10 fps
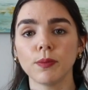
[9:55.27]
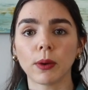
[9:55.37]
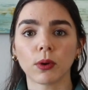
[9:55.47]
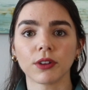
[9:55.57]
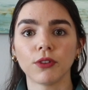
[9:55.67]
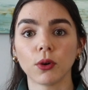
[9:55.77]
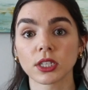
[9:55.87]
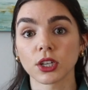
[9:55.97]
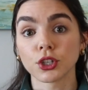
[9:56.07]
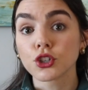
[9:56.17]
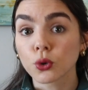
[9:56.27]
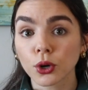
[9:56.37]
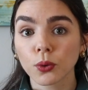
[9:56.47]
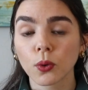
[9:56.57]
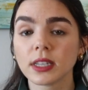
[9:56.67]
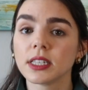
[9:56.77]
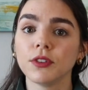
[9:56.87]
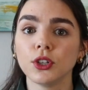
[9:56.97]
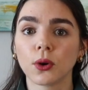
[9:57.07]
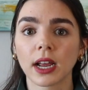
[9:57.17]
You might want to focus on shorter ones if
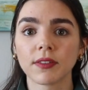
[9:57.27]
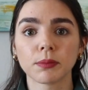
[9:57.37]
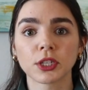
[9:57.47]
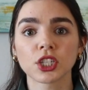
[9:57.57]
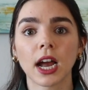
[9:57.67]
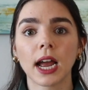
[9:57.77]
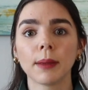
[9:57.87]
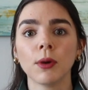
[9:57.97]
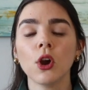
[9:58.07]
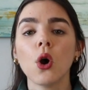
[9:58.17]
you don't have as much time